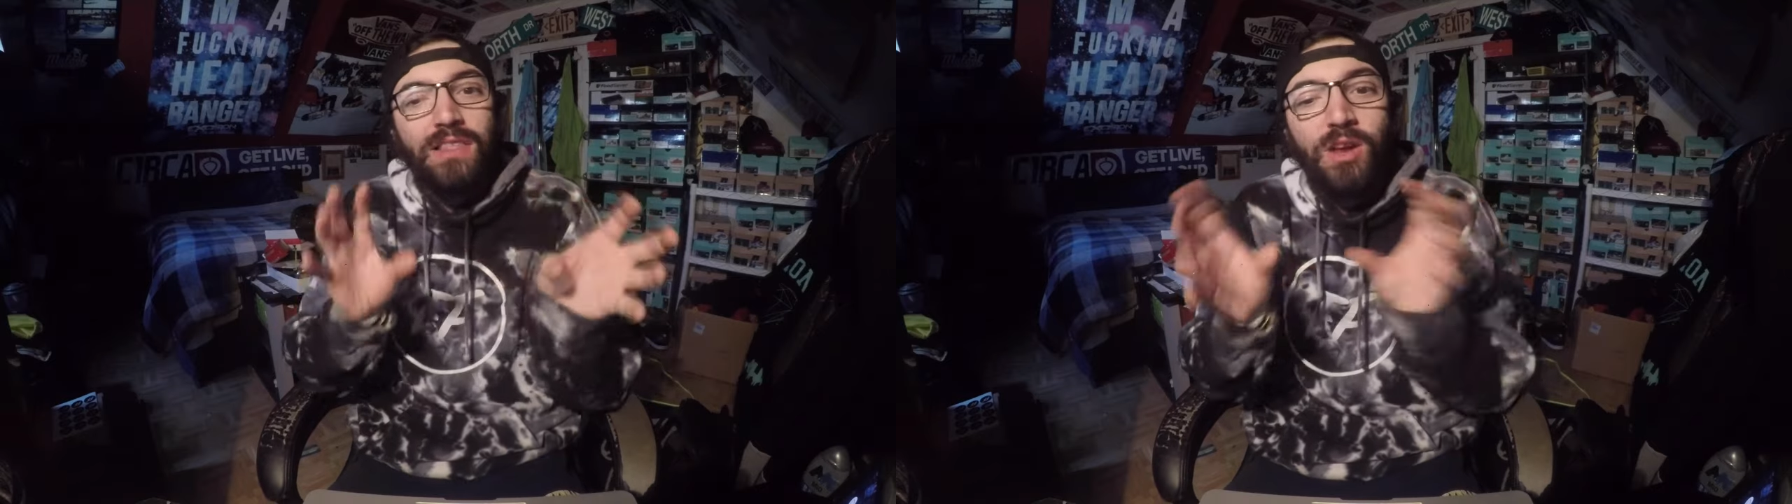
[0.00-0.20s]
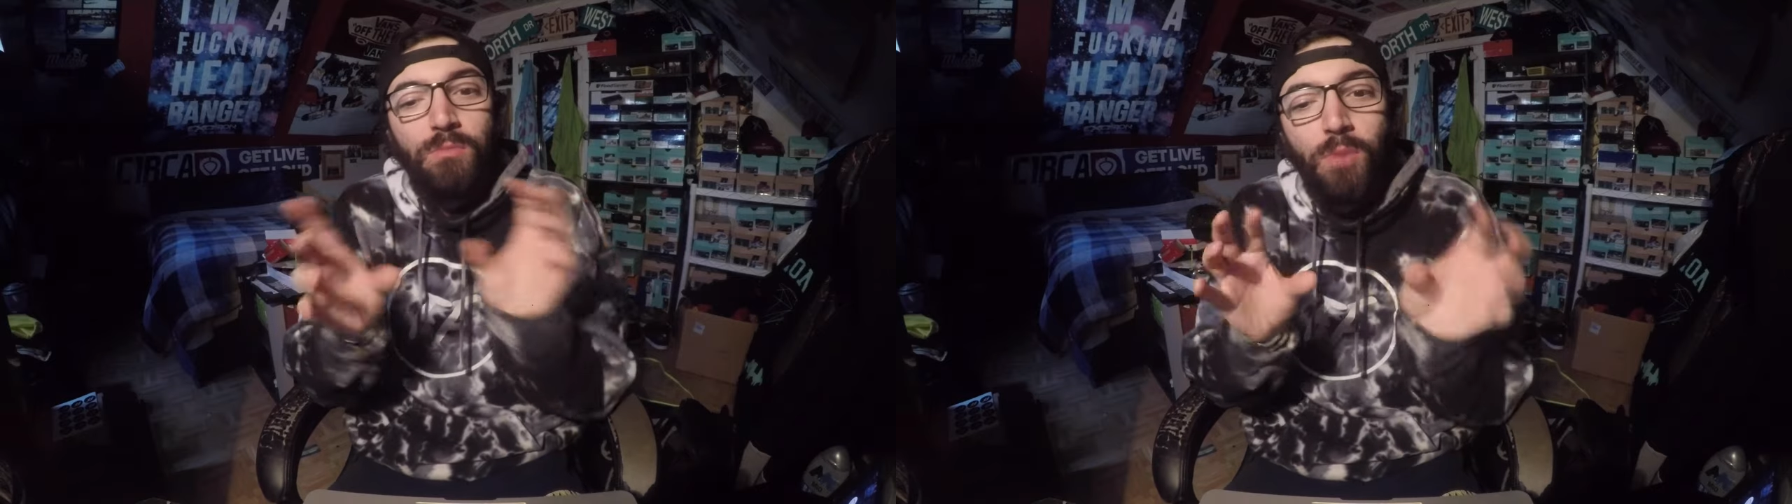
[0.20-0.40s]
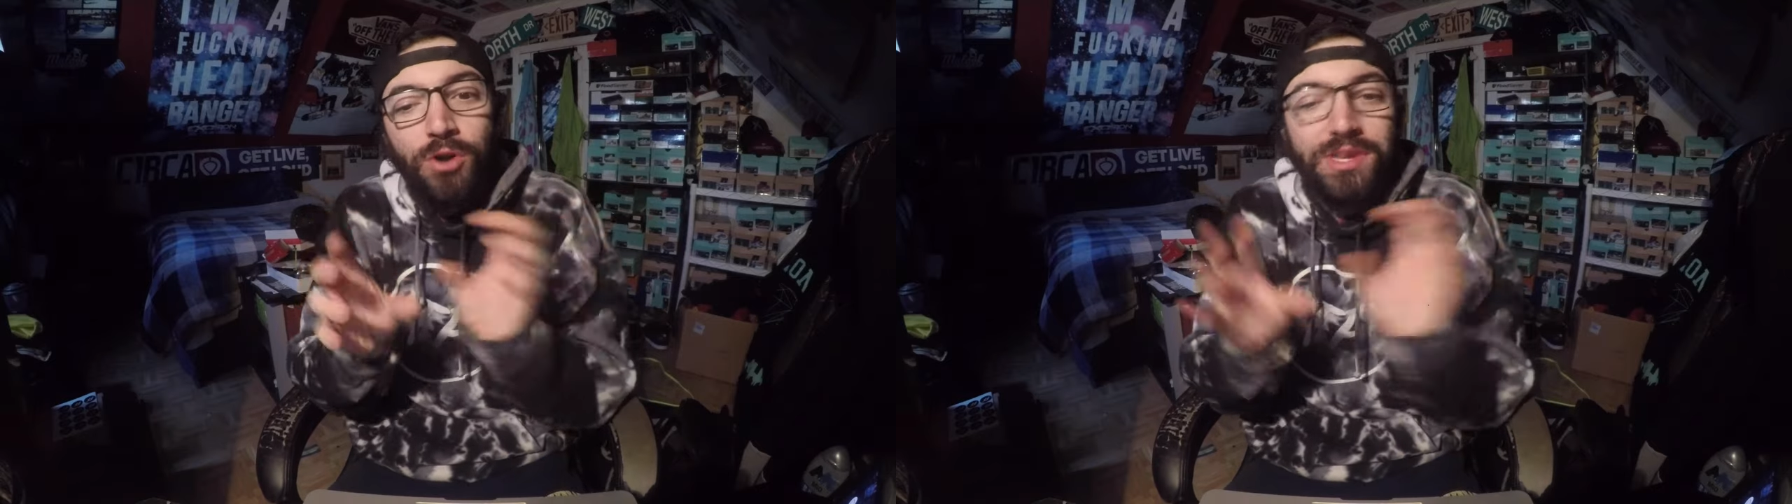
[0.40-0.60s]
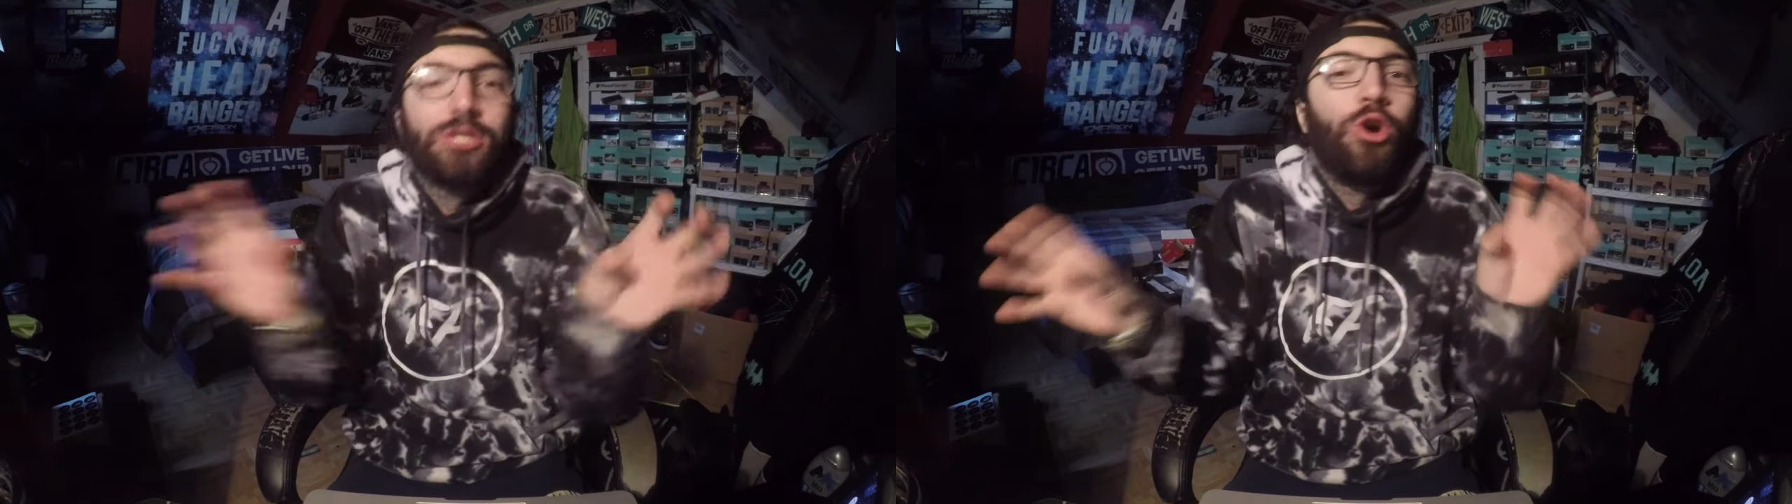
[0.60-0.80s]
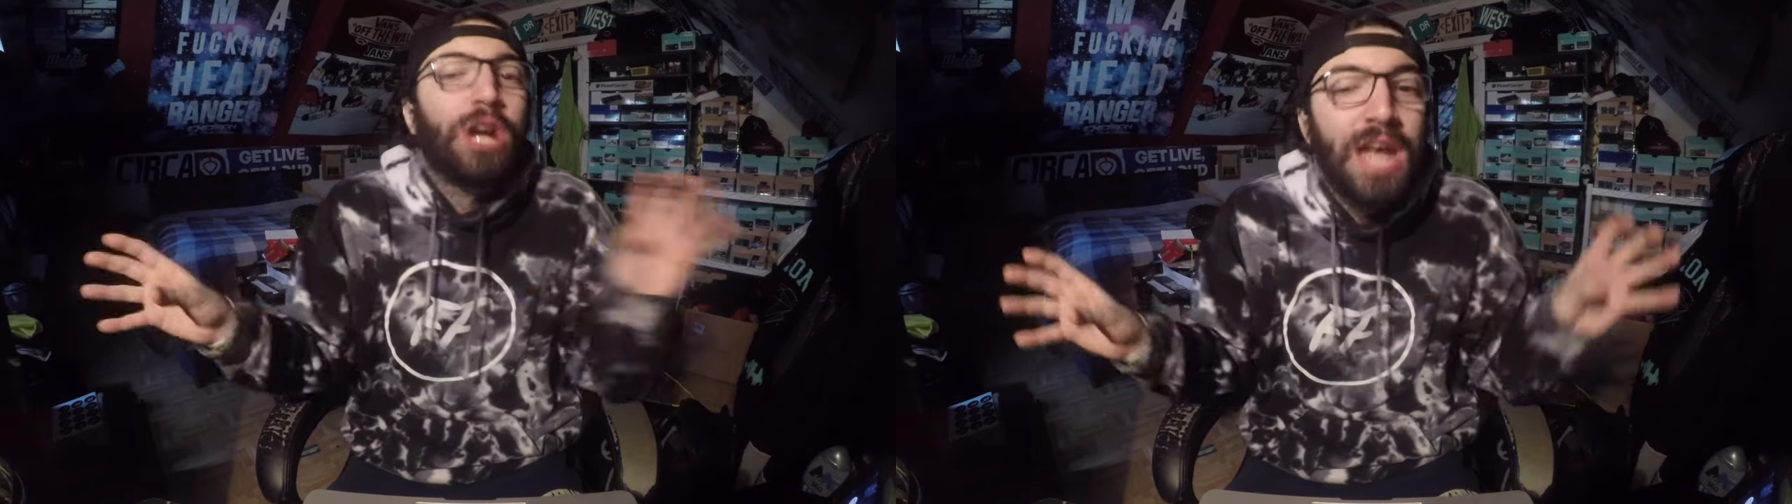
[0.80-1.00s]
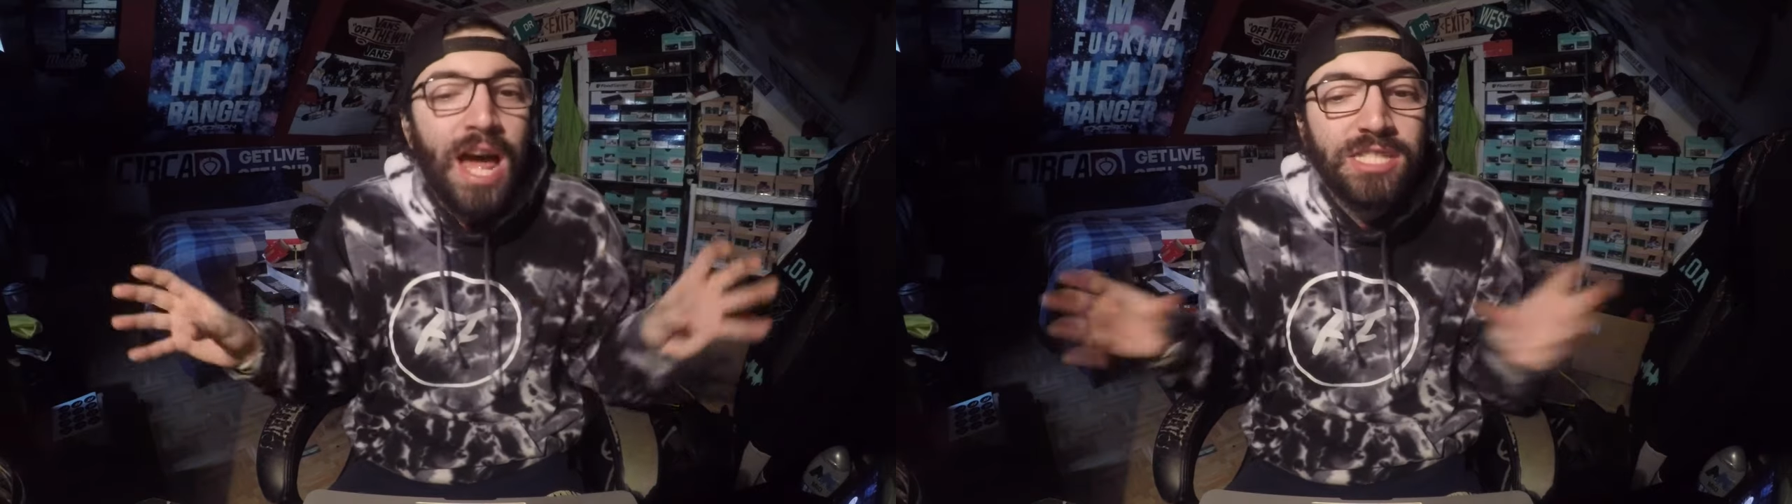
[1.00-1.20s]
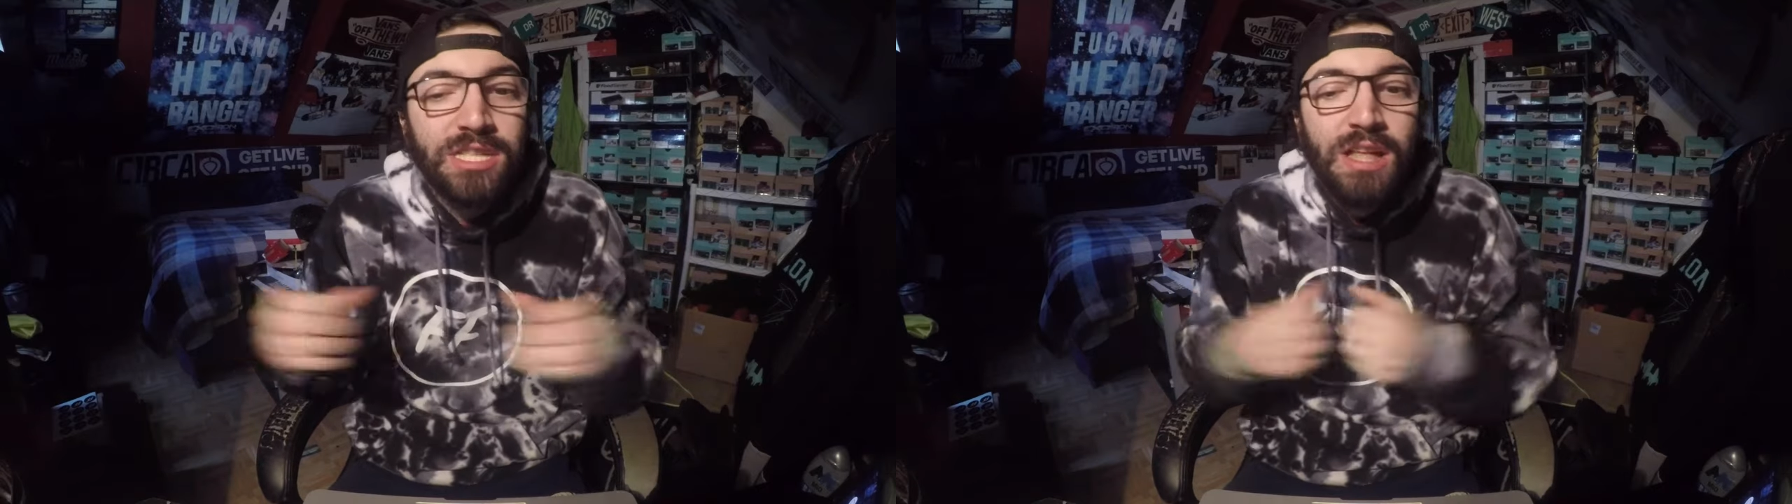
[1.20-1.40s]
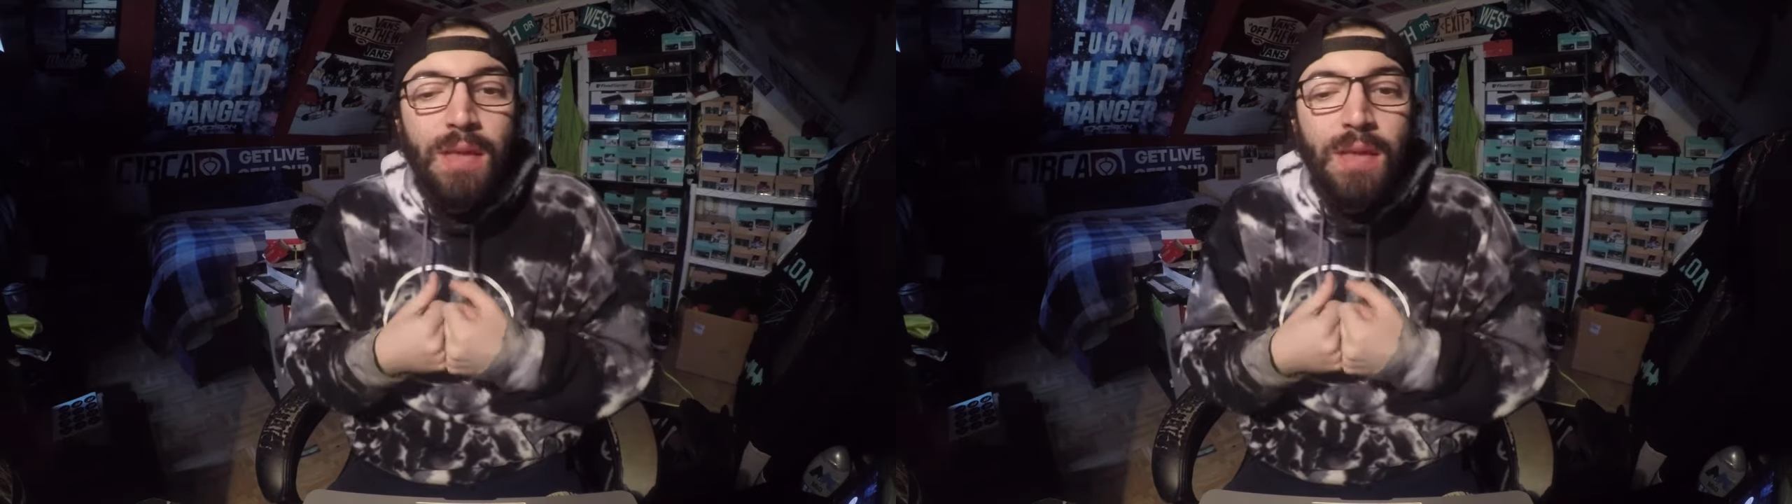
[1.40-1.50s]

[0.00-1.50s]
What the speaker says: a little more disorganized.